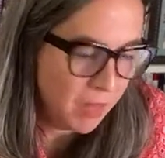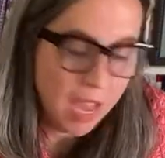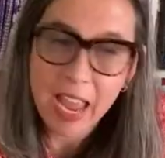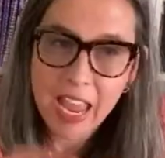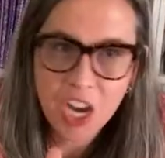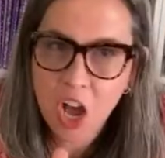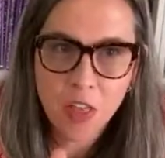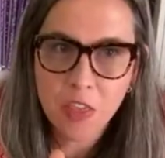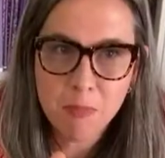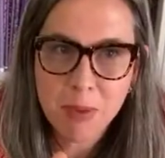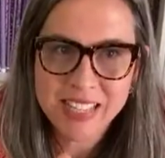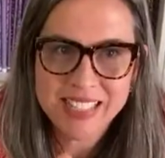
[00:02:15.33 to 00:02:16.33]
I had all
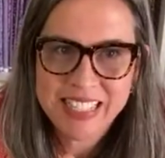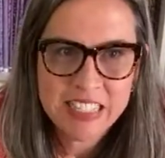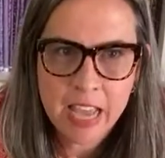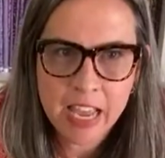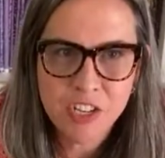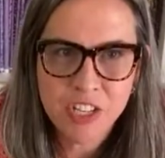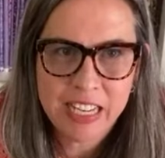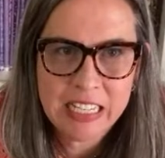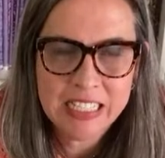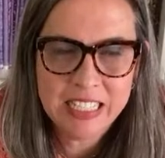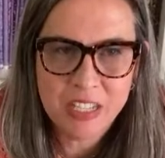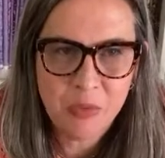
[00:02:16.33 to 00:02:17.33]
the best
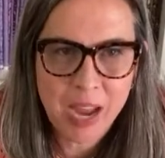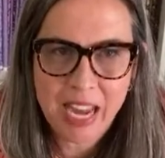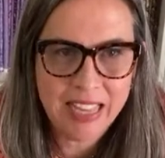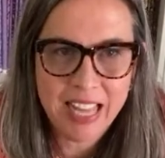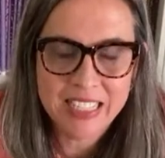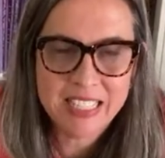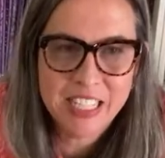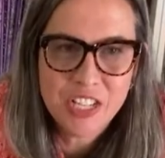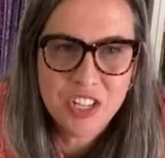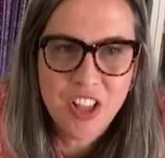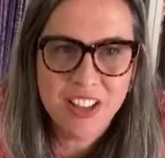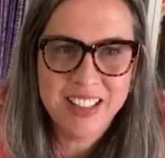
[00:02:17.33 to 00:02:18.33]
intentions. We had a lot of stitch
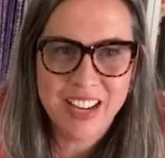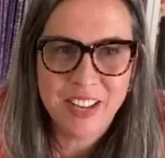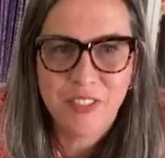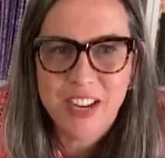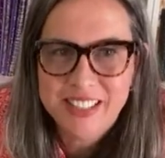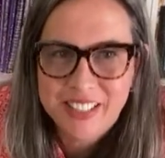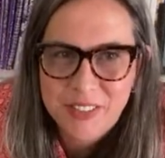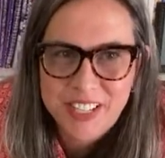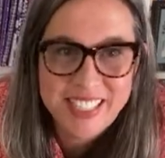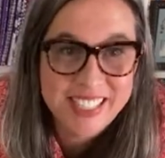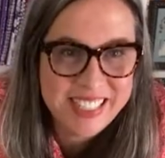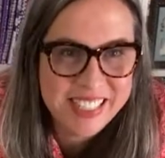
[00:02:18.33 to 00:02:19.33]
along, a lot of friends that were going
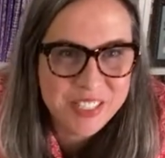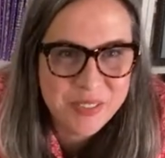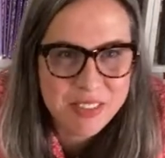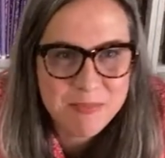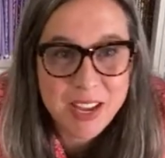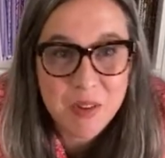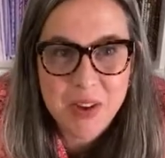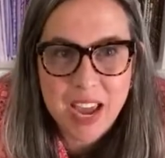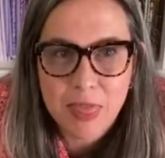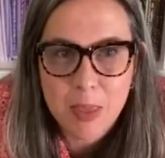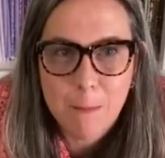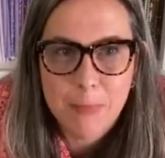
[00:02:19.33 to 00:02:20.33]
to stitch with me. We
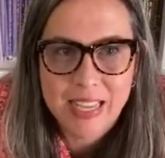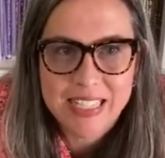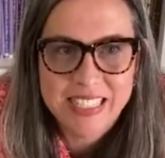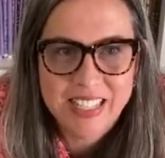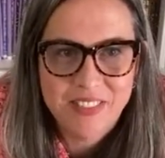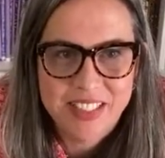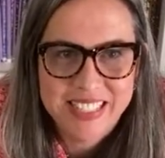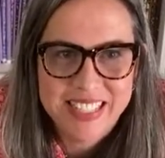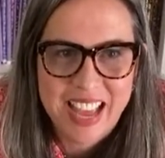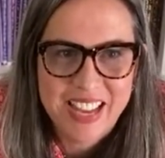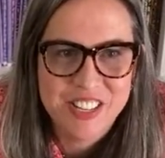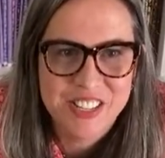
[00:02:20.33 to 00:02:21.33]
had the best of
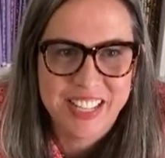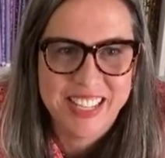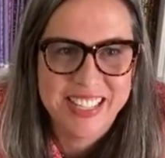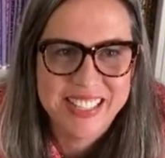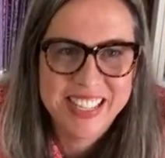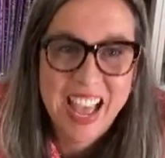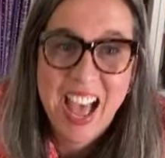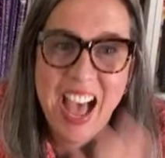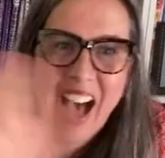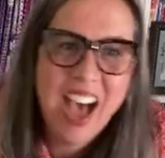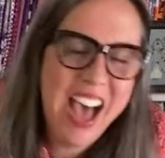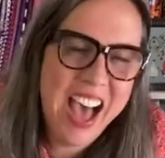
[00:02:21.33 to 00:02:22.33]
intentions.
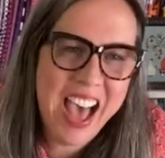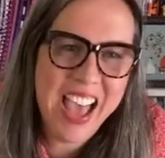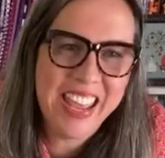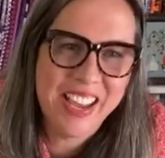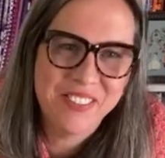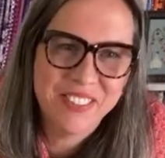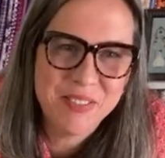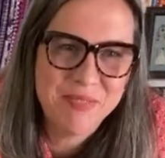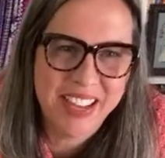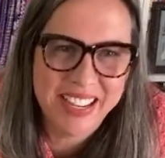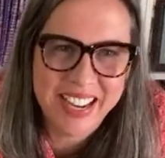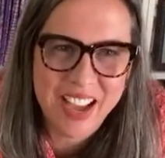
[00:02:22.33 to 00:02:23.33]
Hi,
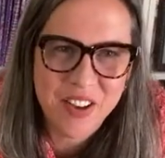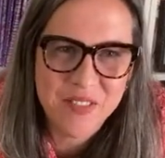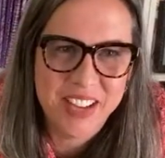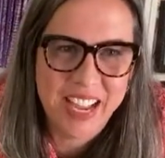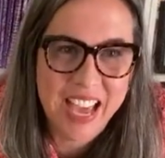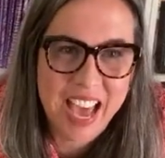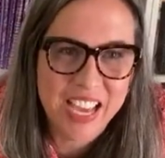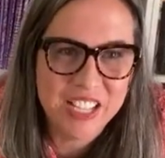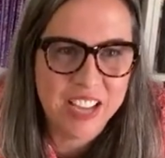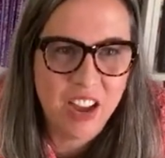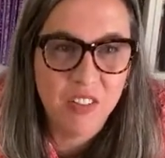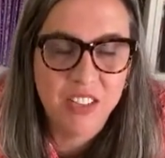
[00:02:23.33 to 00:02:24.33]
everybody. Oh my gosh.
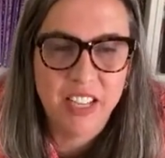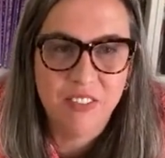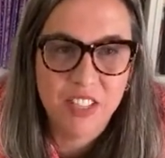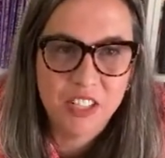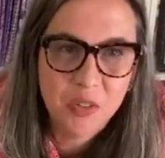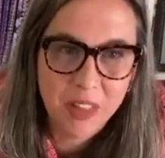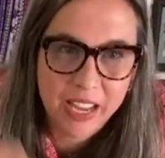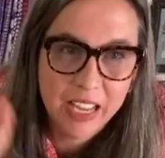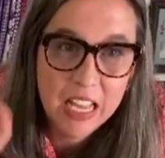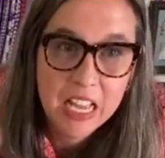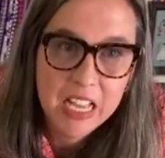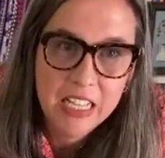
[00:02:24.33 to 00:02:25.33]
I would love to do like a
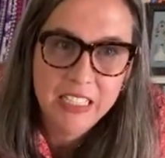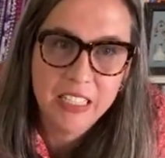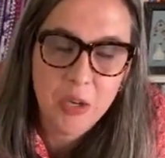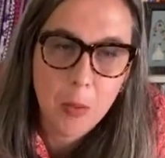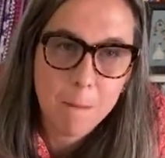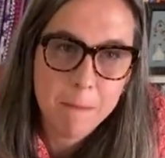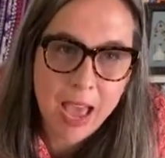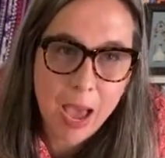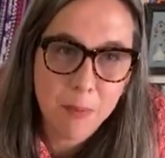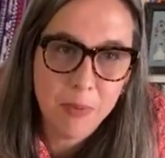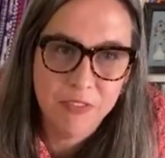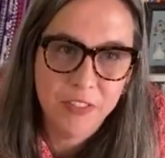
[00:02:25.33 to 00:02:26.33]
little
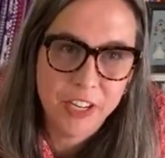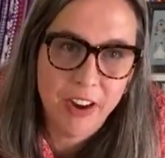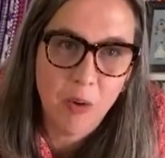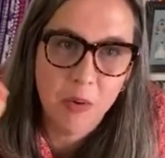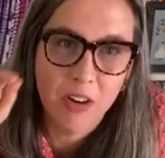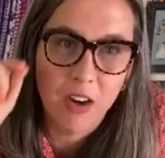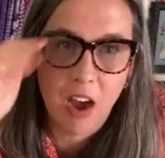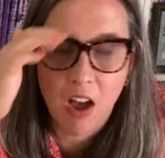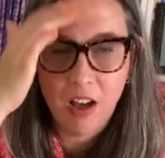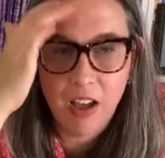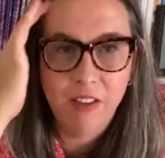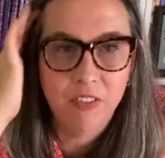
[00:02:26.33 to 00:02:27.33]
map and figure out where
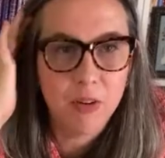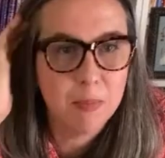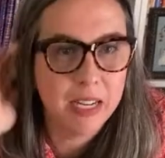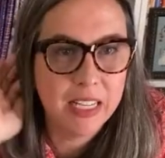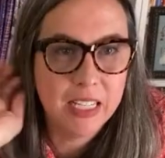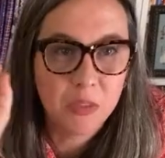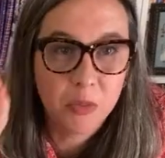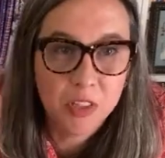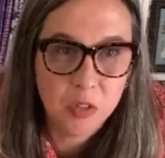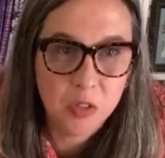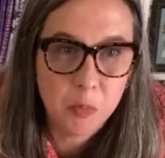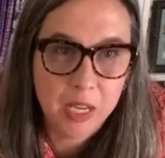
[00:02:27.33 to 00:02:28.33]
everybody is. One of
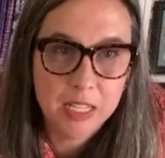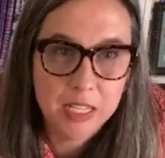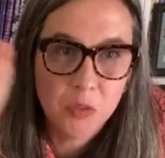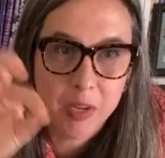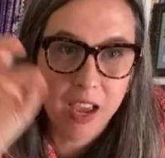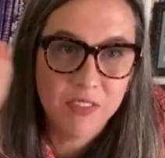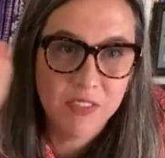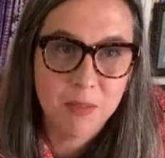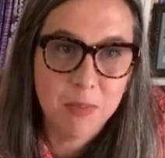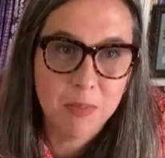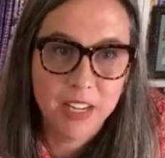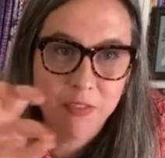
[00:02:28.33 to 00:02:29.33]
those pins. We have
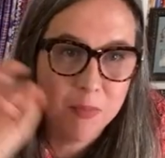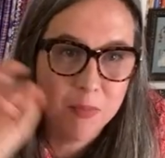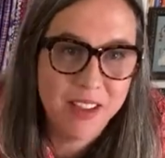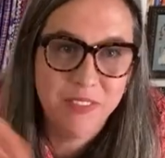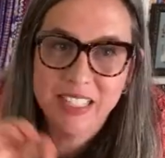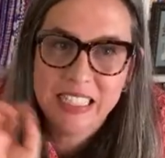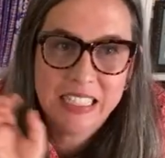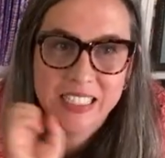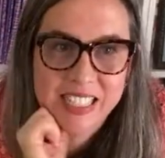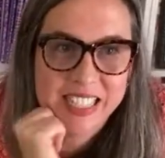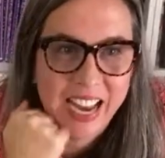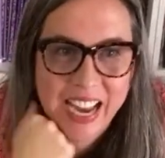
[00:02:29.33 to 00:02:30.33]
somebody from every
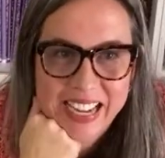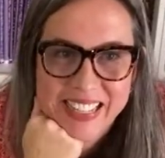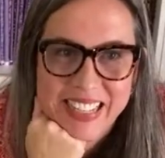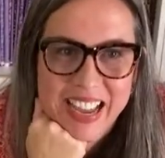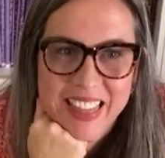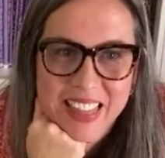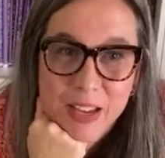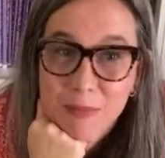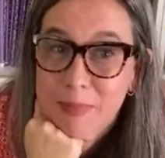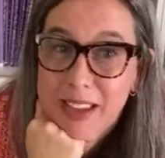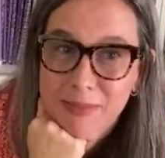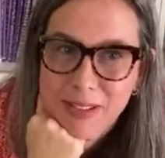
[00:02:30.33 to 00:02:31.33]
state. I think
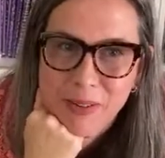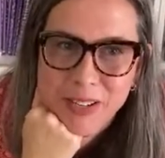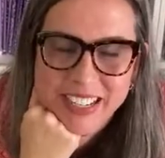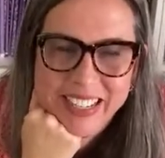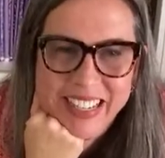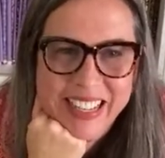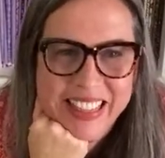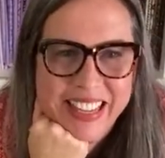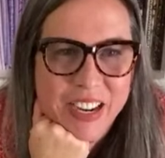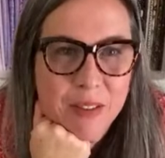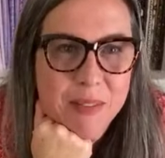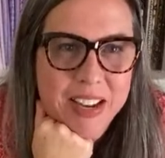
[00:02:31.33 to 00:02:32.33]
maybe we're going to get
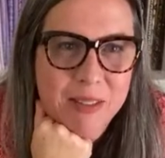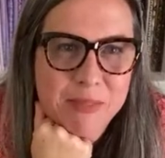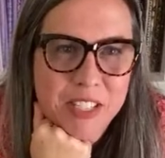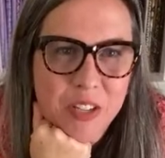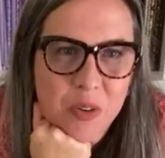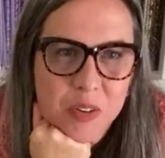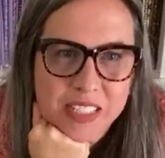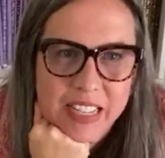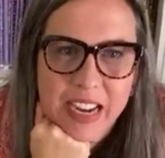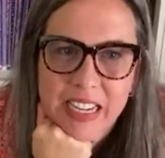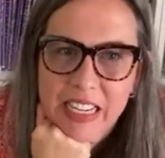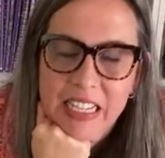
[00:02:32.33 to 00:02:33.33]
there, but I'm so
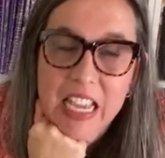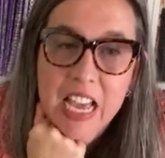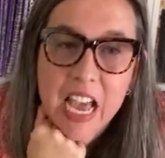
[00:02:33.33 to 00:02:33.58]
excited.